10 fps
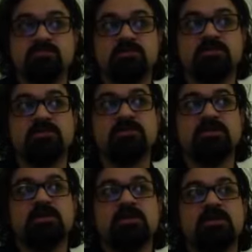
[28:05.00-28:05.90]
right?
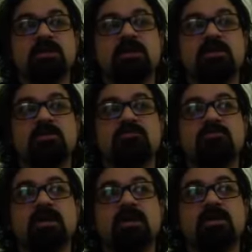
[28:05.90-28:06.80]
um,
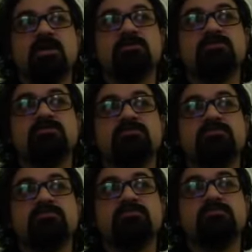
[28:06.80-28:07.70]
a, a sort of
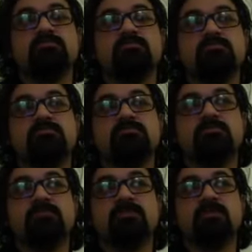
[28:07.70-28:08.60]

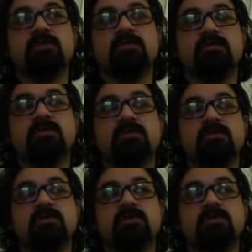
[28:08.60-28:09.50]
uh,
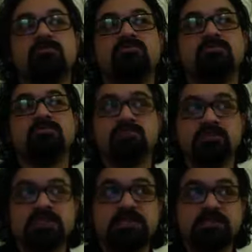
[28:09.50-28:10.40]
a liberal
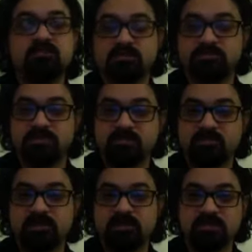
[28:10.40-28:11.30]
critique would be
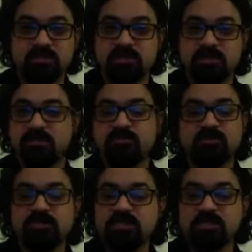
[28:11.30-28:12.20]
right and, and i'm not
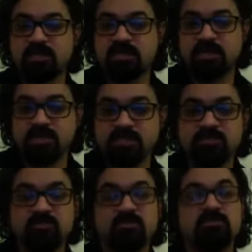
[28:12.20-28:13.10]
saying that i, I
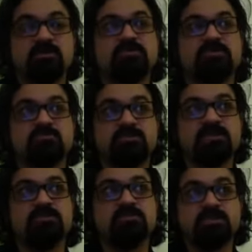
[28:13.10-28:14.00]
don't adopt this
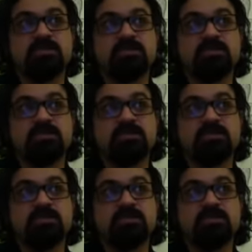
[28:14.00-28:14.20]
critique but